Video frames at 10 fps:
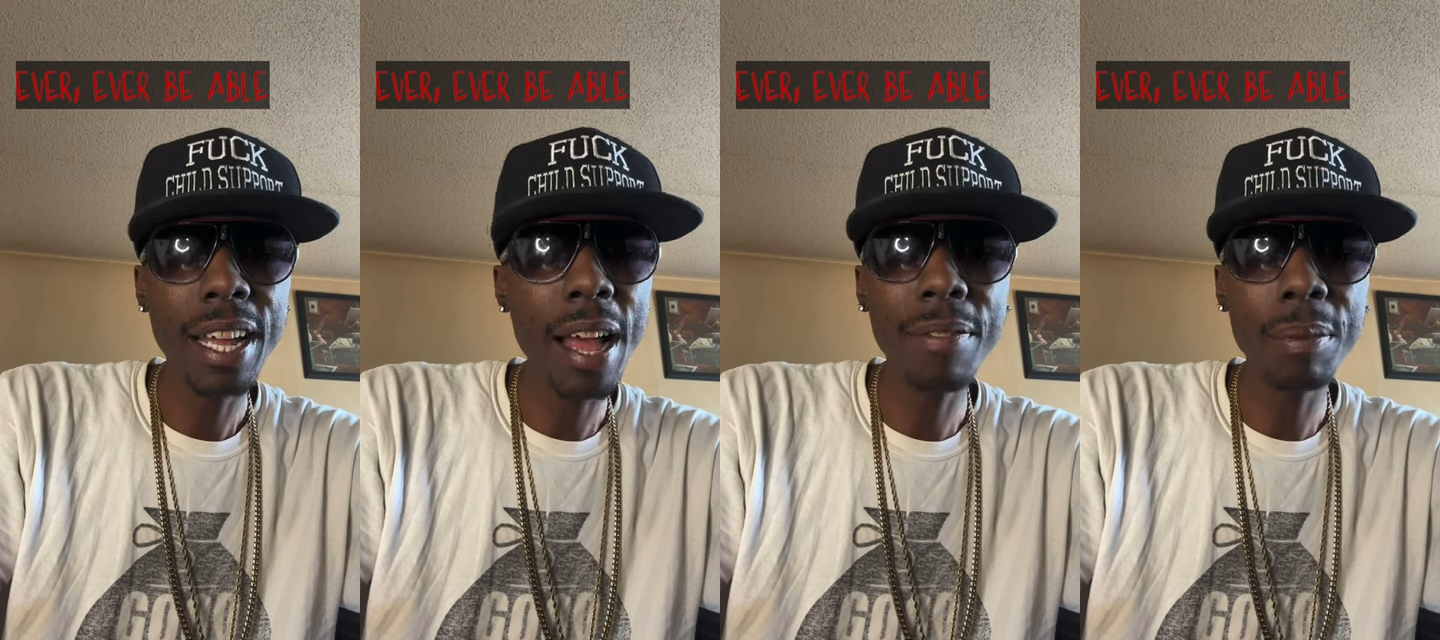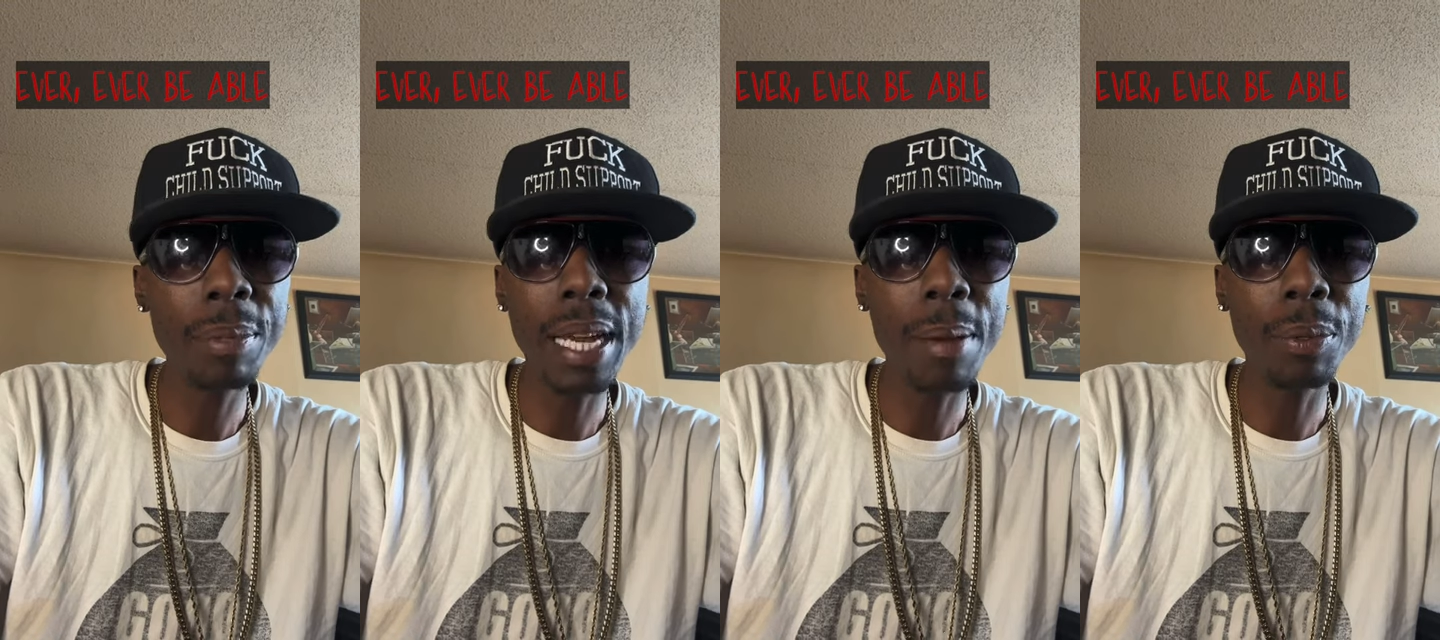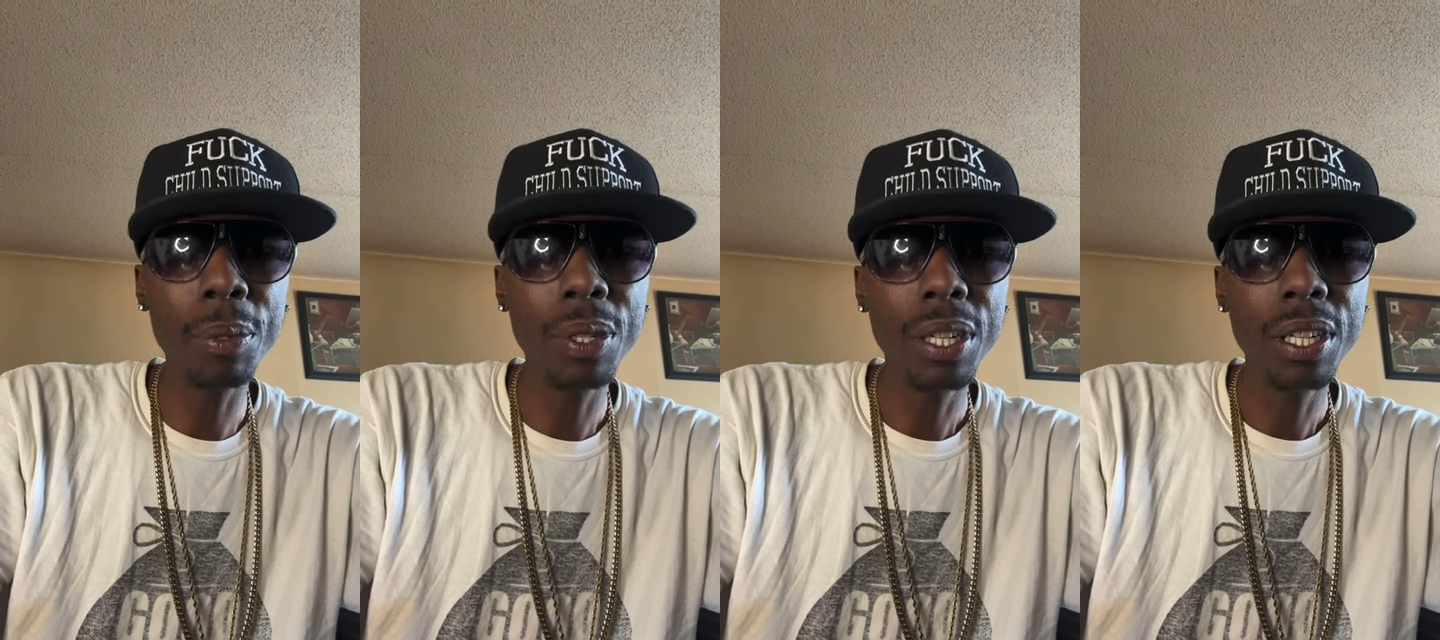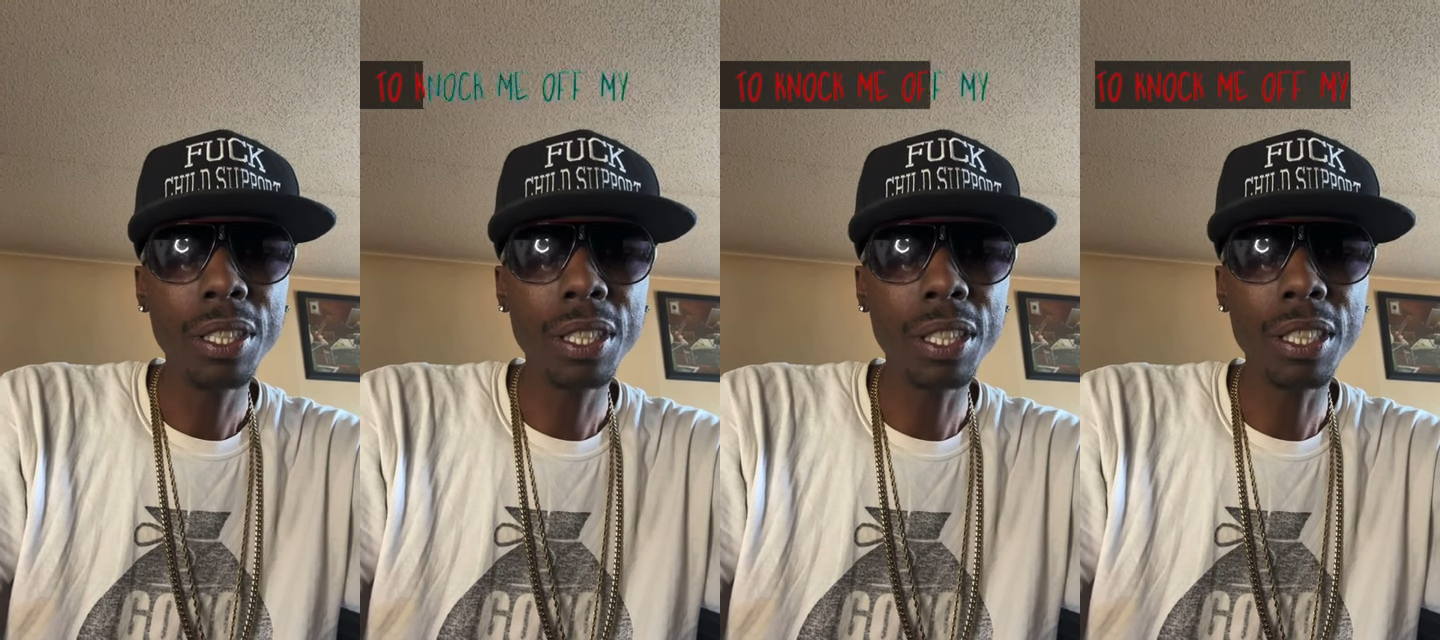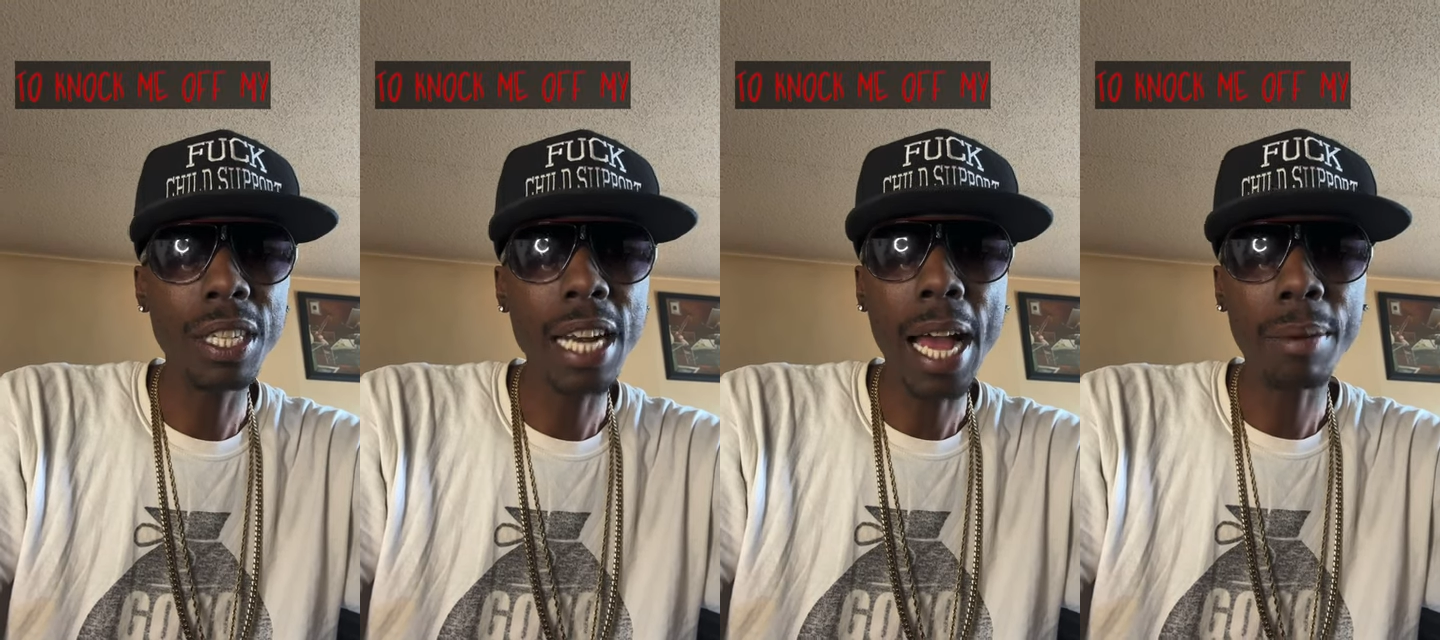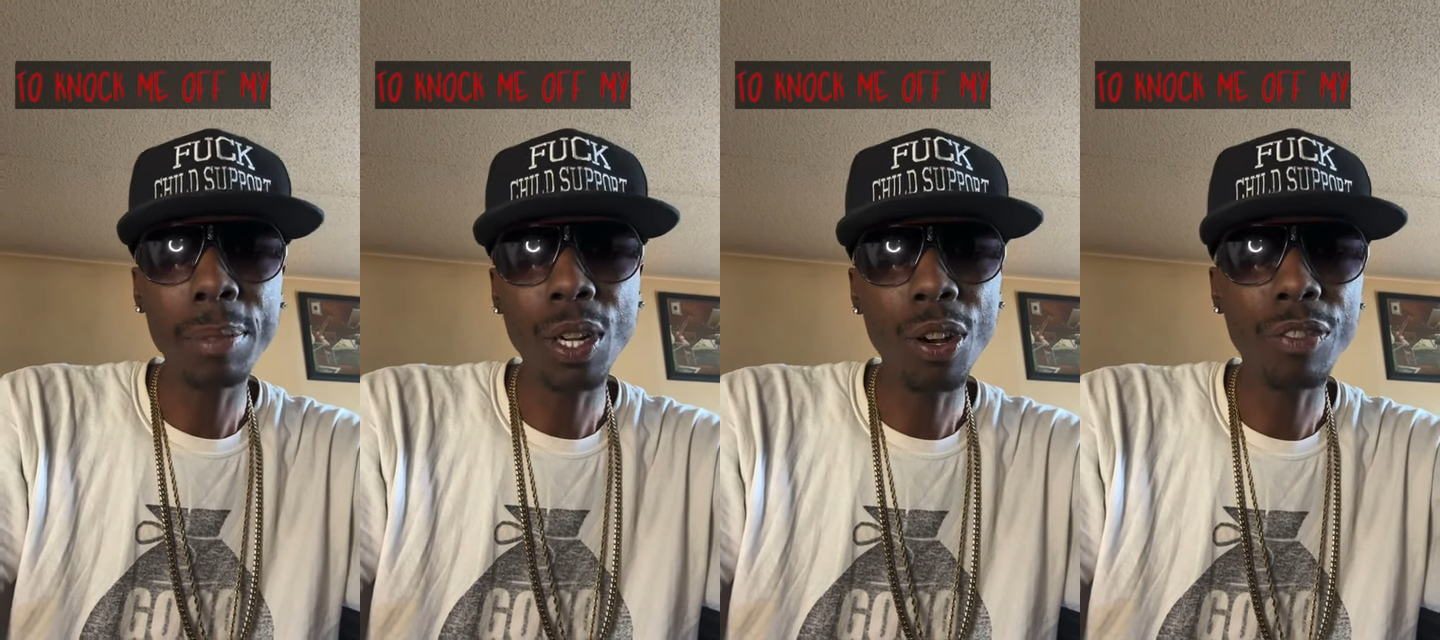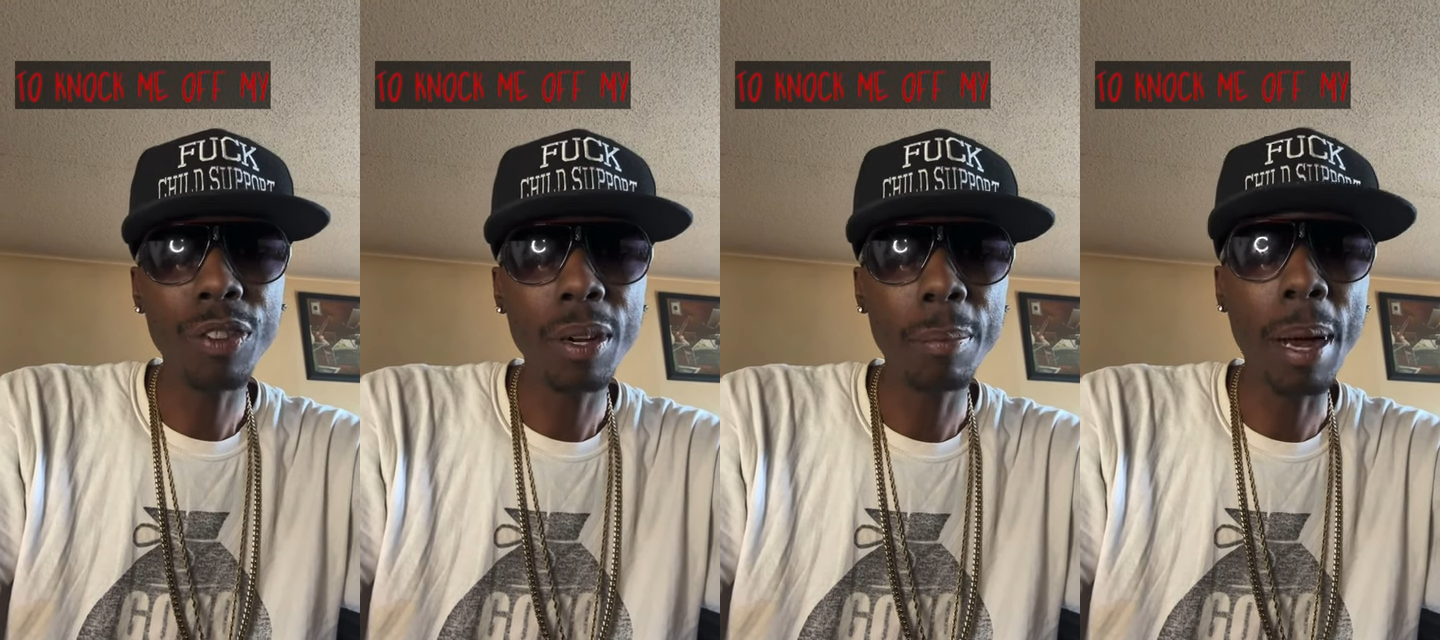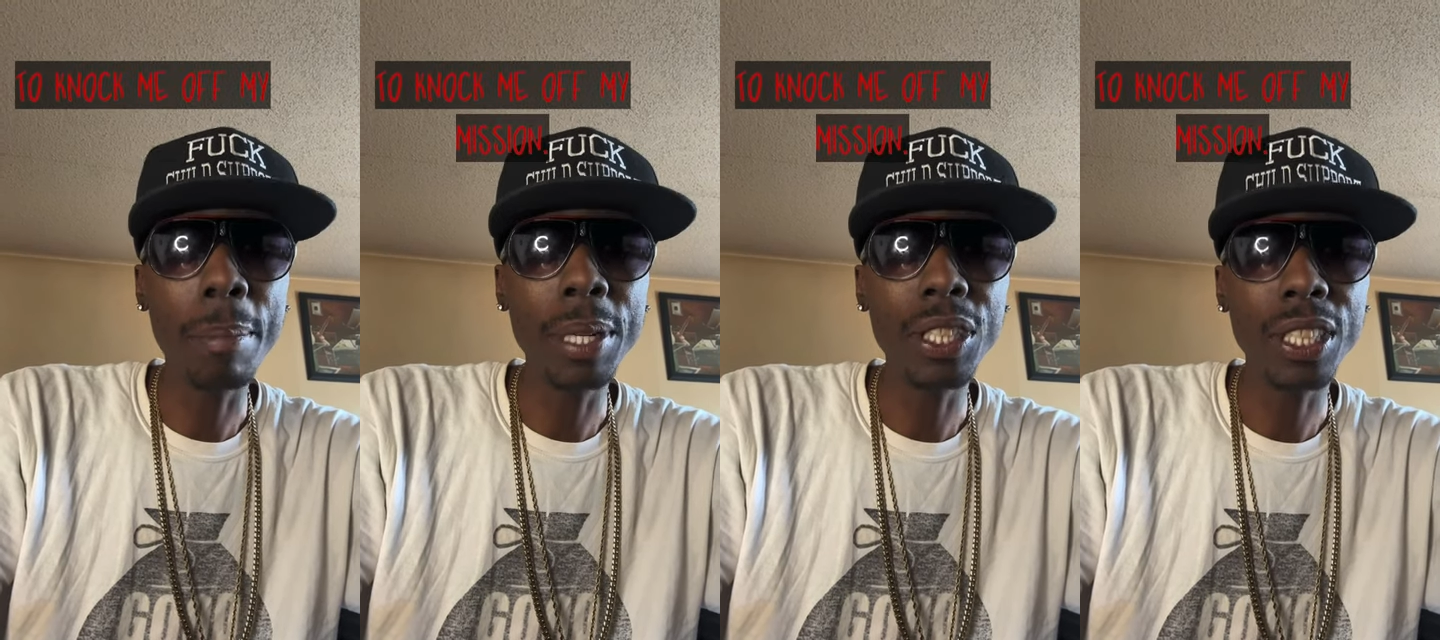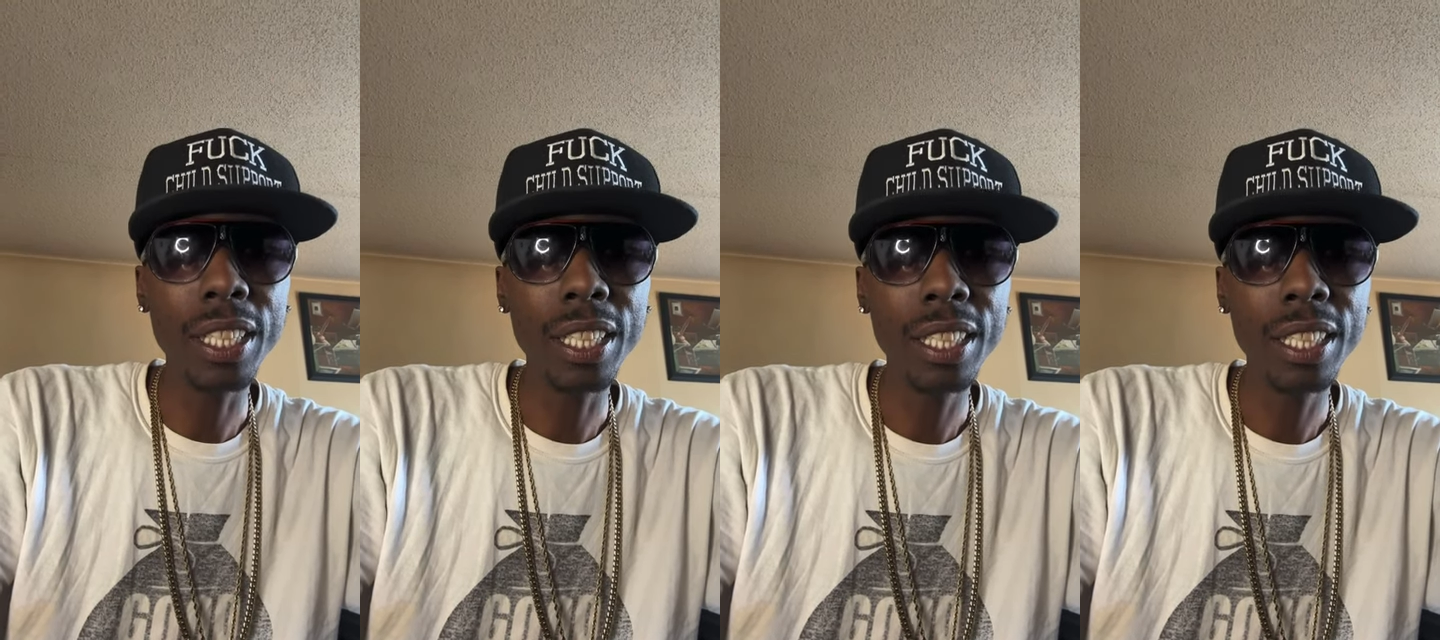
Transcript: ever be able to knock me off my mission.